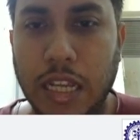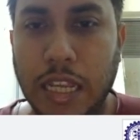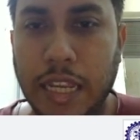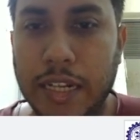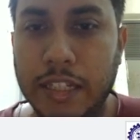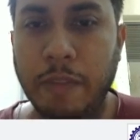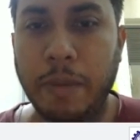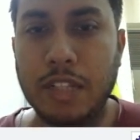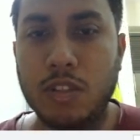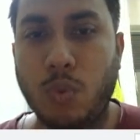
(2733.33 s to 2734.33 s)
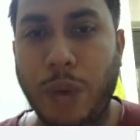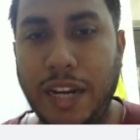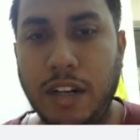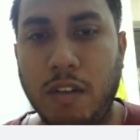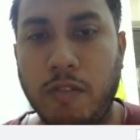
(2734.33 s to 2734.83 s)
it remains
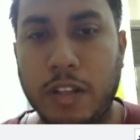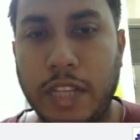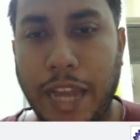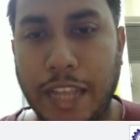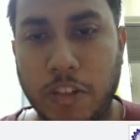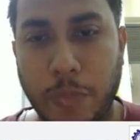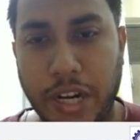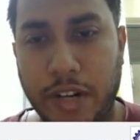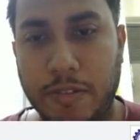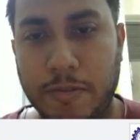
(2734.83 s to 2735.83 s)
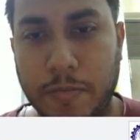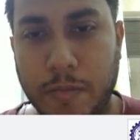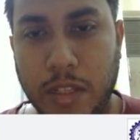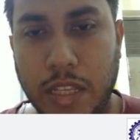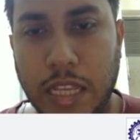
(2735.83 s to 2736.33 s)
quiet for the next minute.
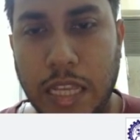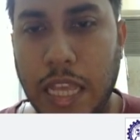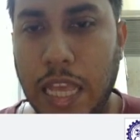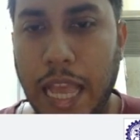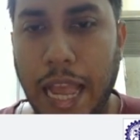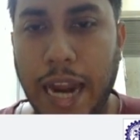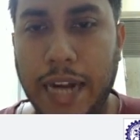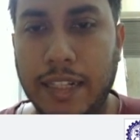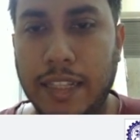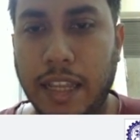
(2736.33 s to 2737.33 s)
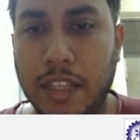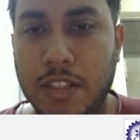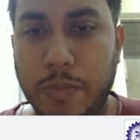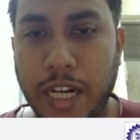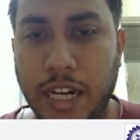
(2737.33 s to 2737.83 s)
At
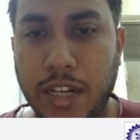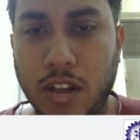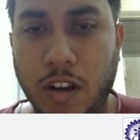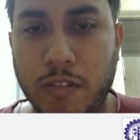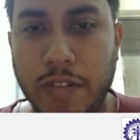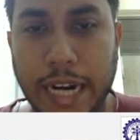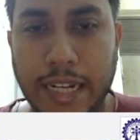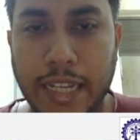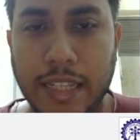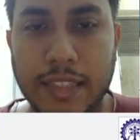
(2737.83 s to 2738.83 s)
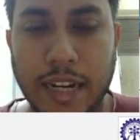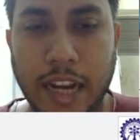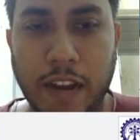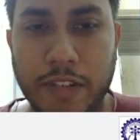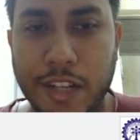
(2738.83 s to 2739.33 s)
this minute of writing, the
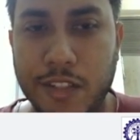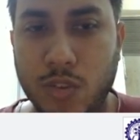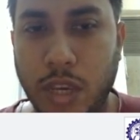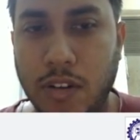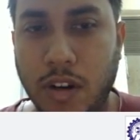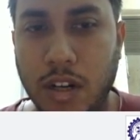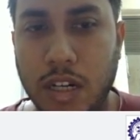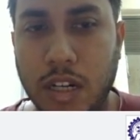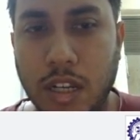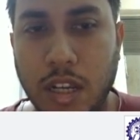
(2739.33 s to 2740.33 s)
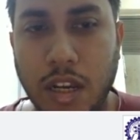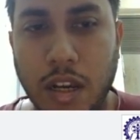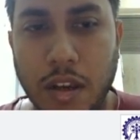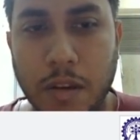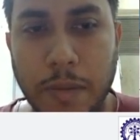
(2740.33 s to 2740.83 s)
laughter is going on.
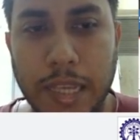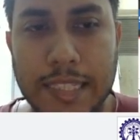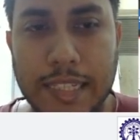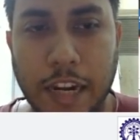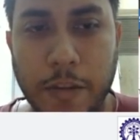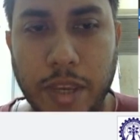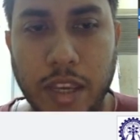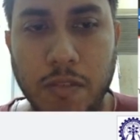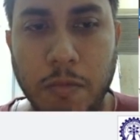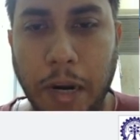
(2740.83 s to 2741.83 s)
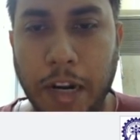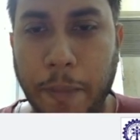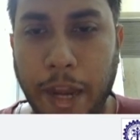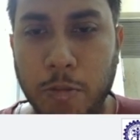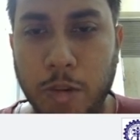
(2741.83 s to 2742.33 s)
Please tell me what
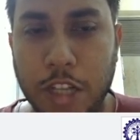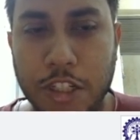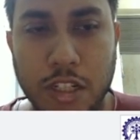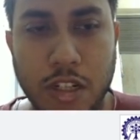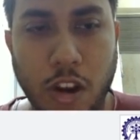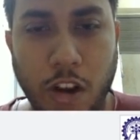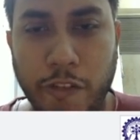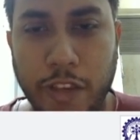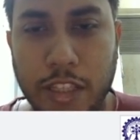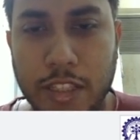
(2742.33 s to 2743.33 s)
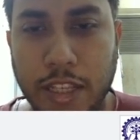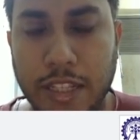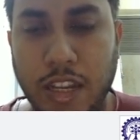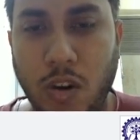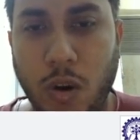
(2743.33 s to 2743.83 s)
manipulation of incense
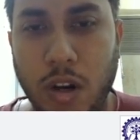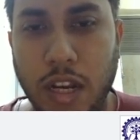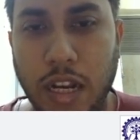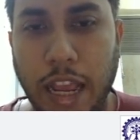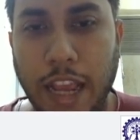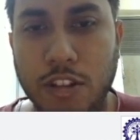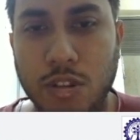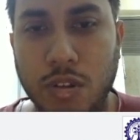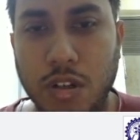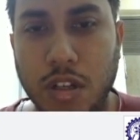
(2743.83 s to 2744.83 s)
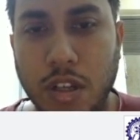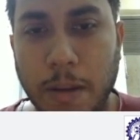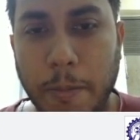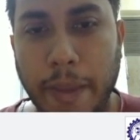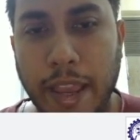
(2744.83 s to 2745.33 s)
and organ I should
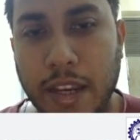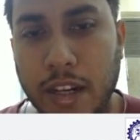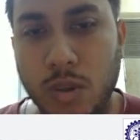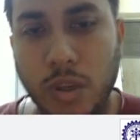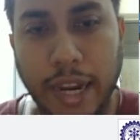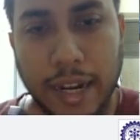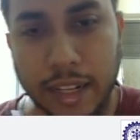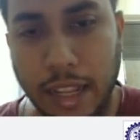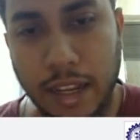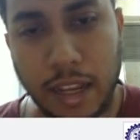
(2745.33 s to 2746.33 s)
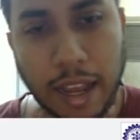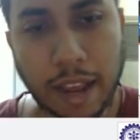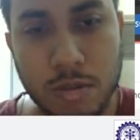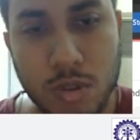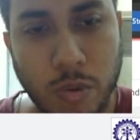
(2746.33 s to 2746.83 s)
make to get the
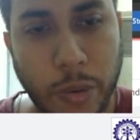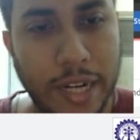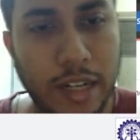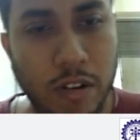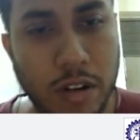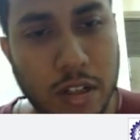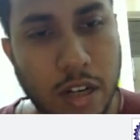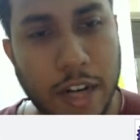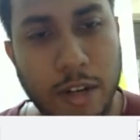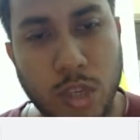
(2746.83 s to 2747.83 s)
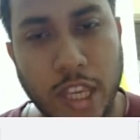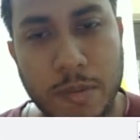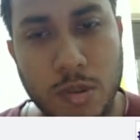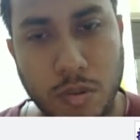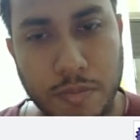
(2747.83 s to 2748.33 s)
house quiet and to keep
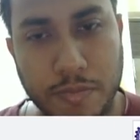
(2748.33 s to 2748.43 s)
so.